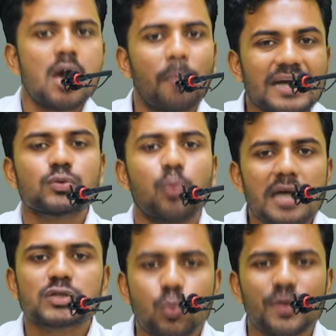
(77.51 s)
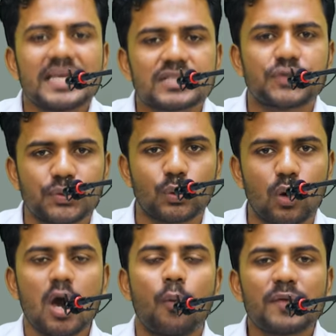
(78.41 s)
But what we do,
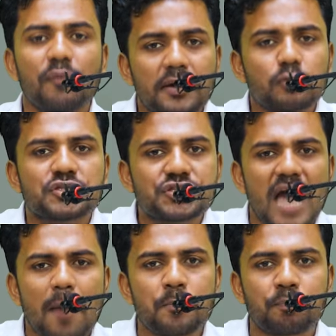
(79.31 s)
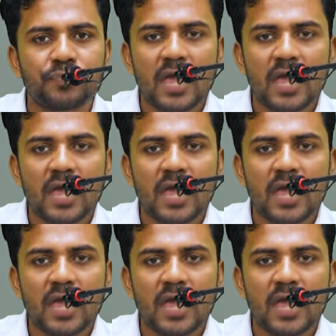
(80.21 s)
we want to jump.